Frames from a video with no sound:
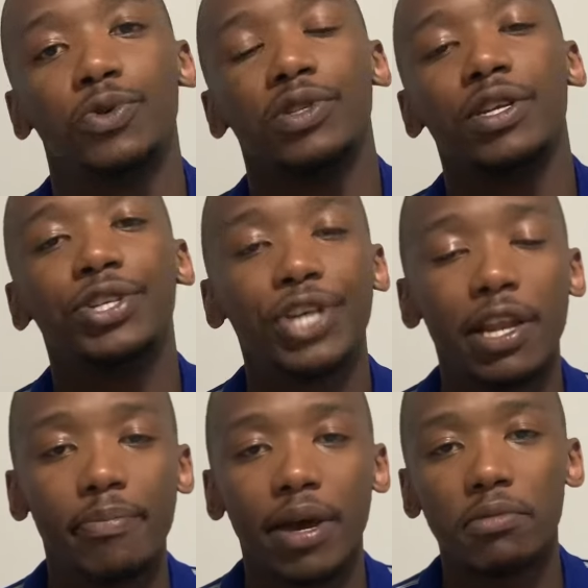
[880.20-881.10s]
was the jelly
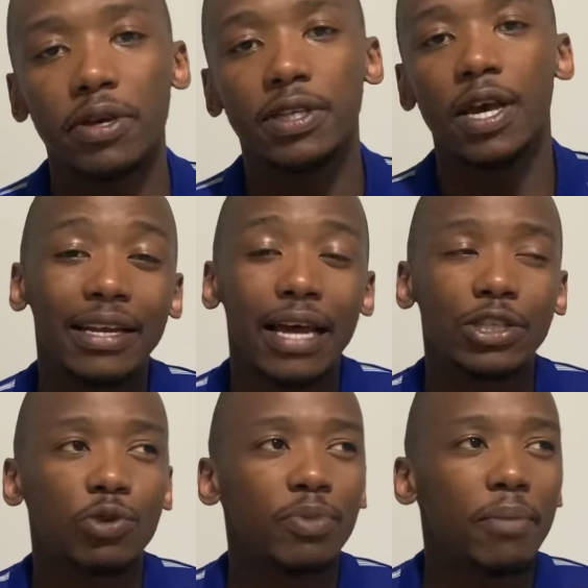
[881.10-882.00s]
babies, and that
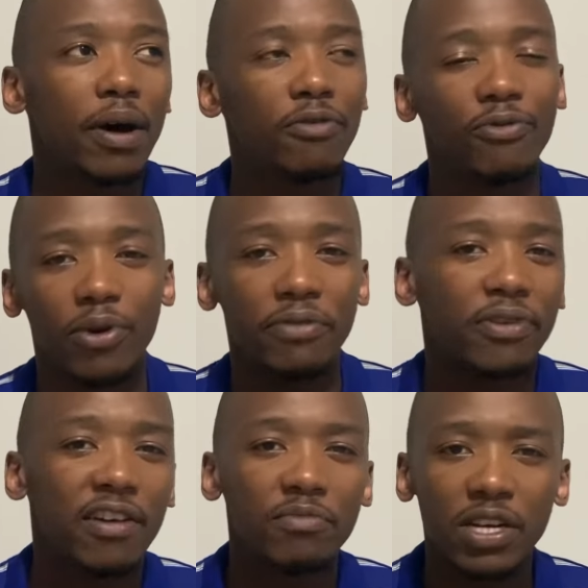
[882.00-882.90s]
took me about
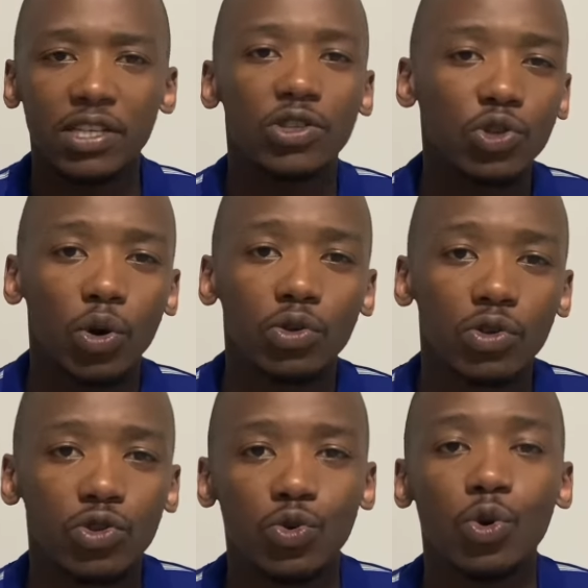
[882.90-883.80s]
45 minutes in total
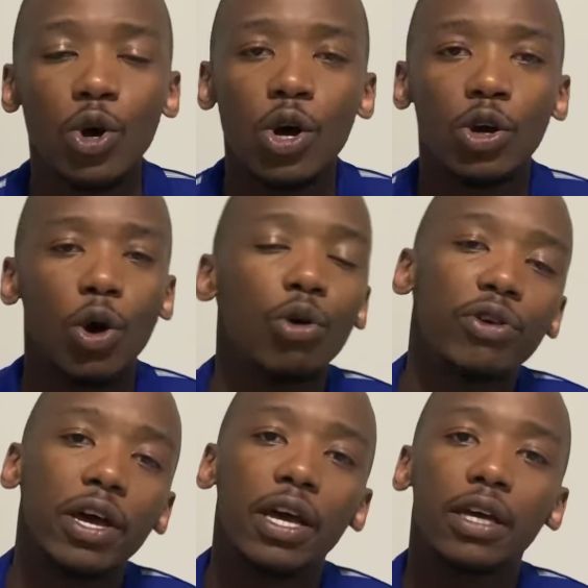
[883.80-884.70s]
to go
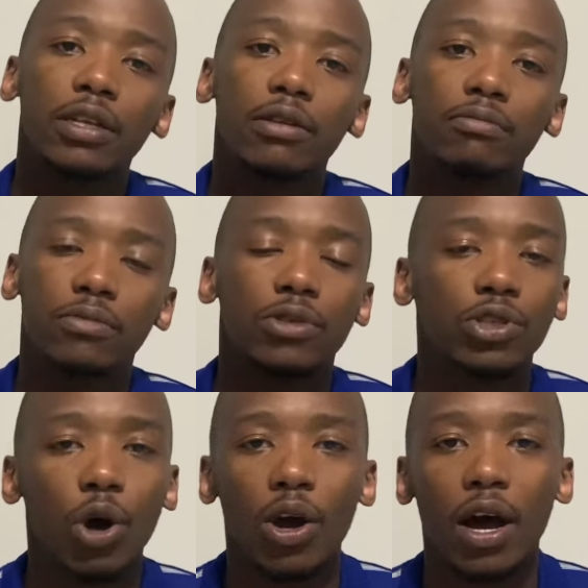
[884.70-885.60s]
there,
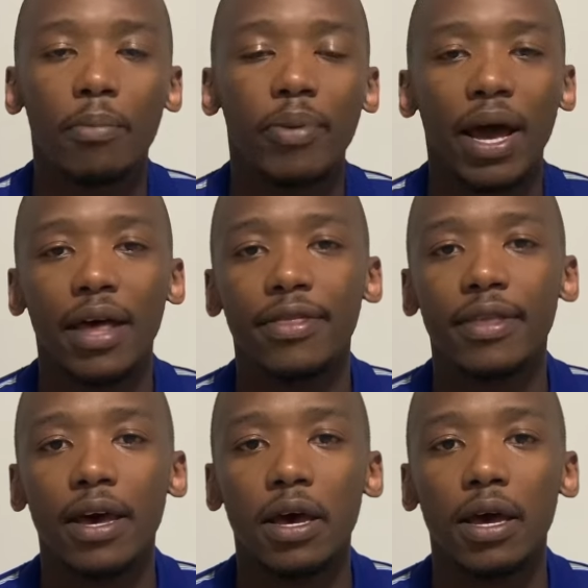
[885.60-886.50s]
stock up and
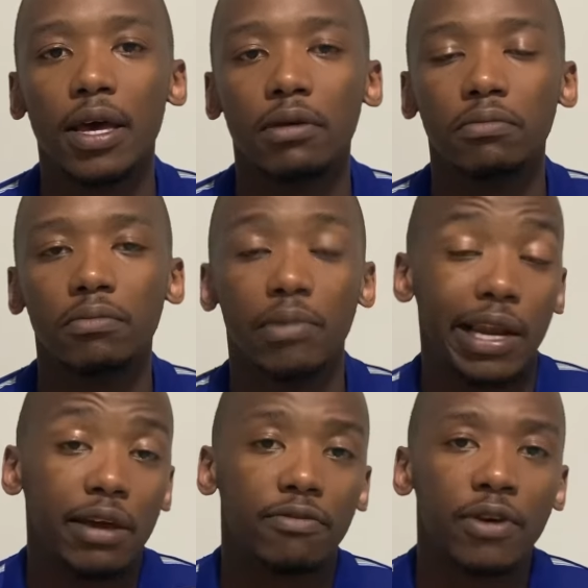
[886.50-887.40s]
then
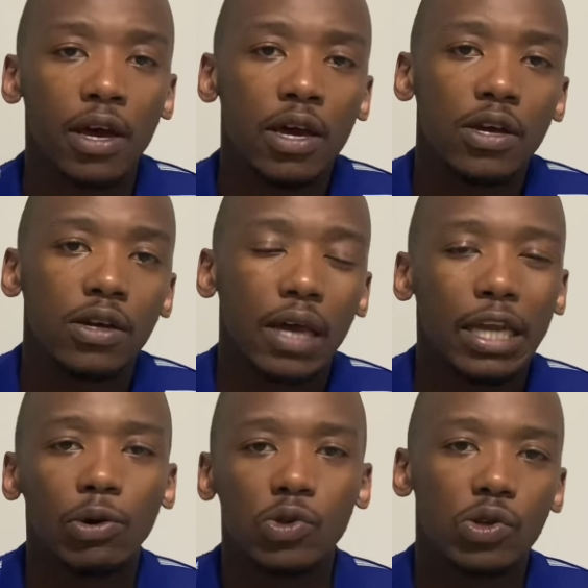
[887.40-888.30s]
leave. And
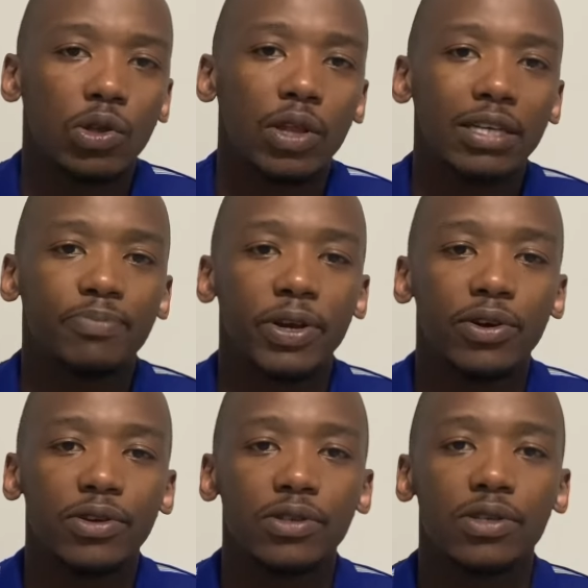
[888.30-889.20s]
also that's
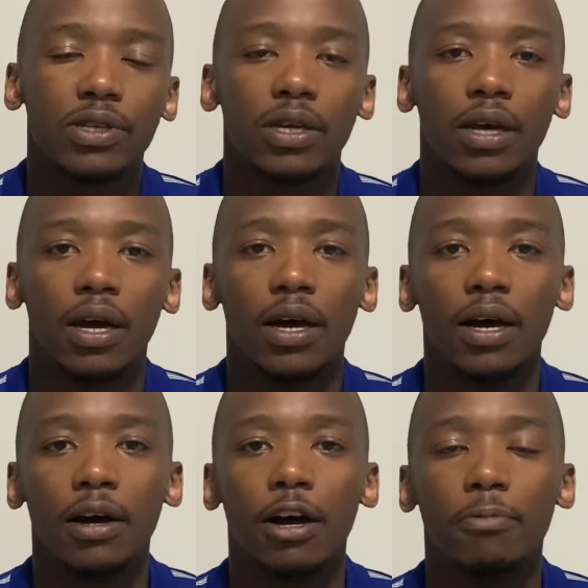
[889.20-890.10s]
because
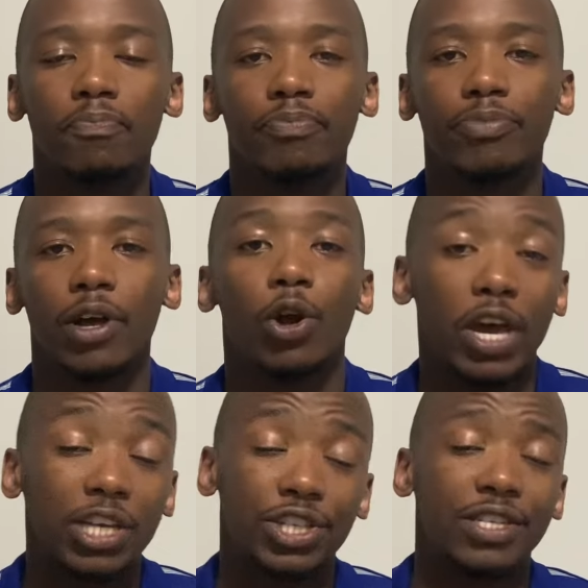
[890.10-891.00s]
the
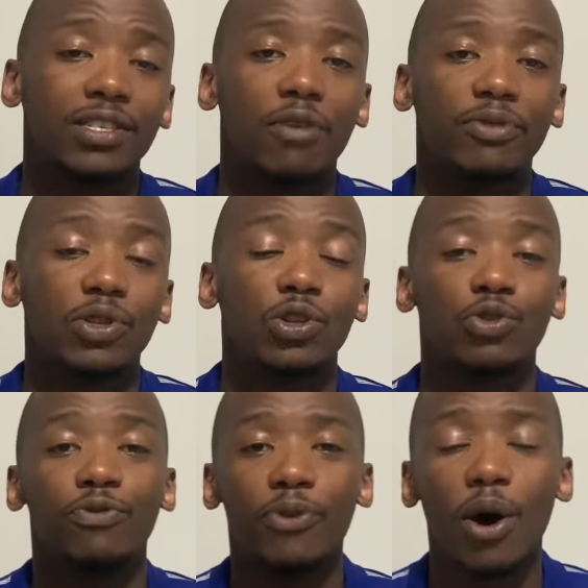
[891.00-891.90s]
location itself is not too
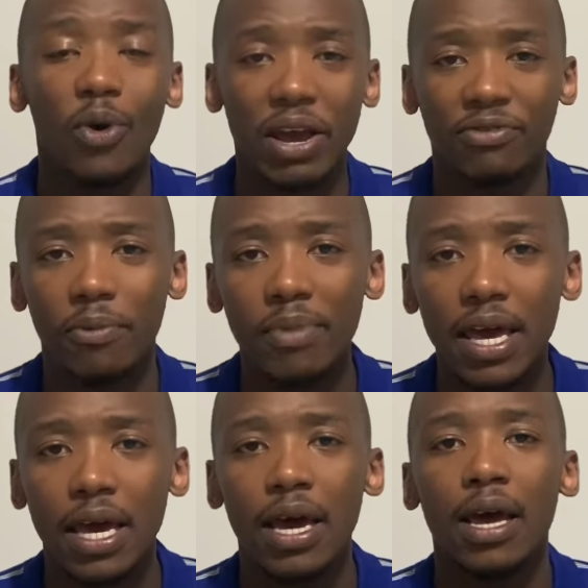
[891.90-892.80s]
far away from
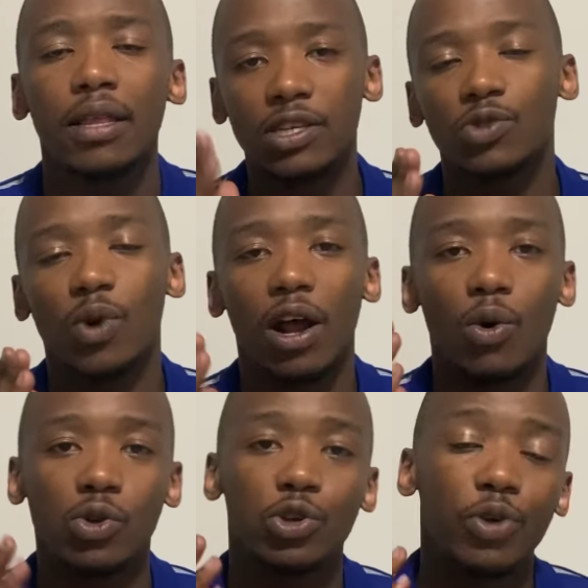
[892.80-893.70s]
me. This is what I
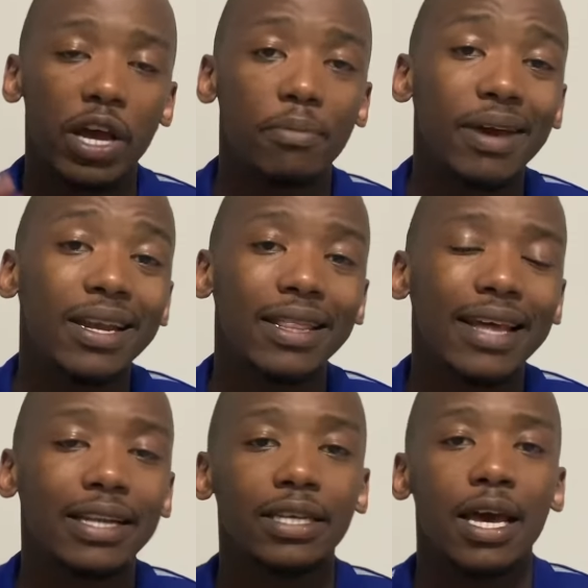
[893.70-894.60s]
also recommend, in
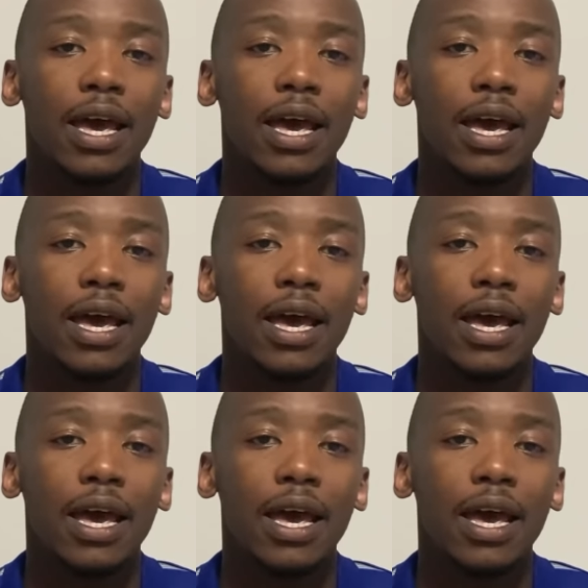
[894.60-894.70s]
that